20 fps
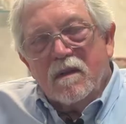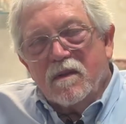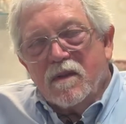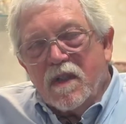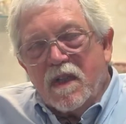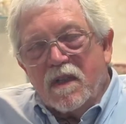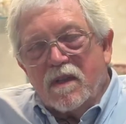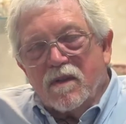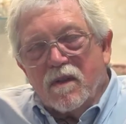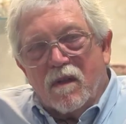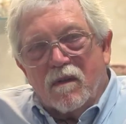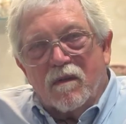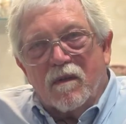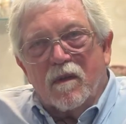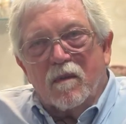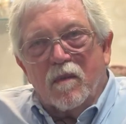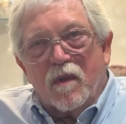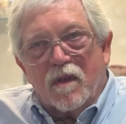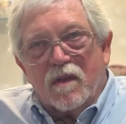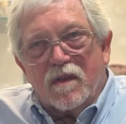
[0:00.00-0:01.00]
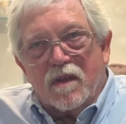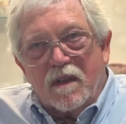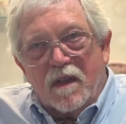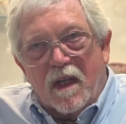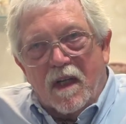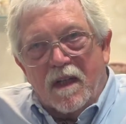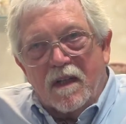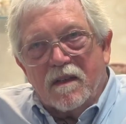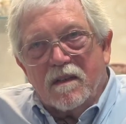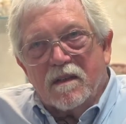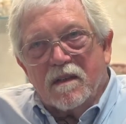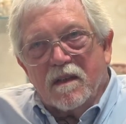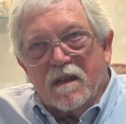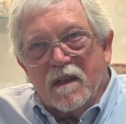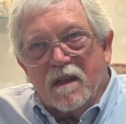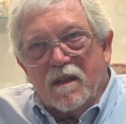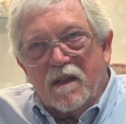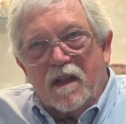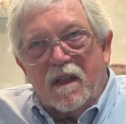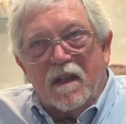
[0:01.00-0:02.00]
change over the merchandise,
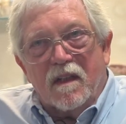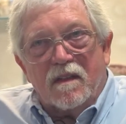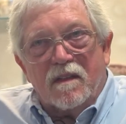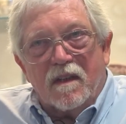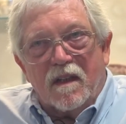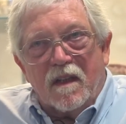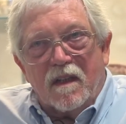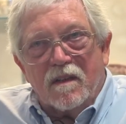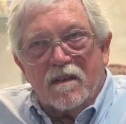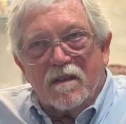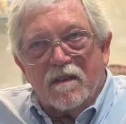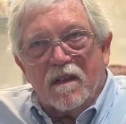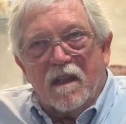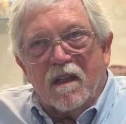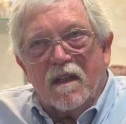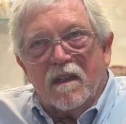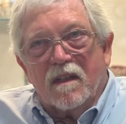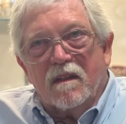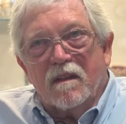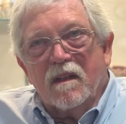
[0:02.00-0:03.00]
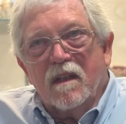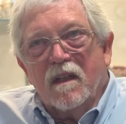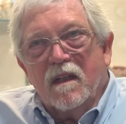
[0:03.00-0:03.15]
uh, the antiques, and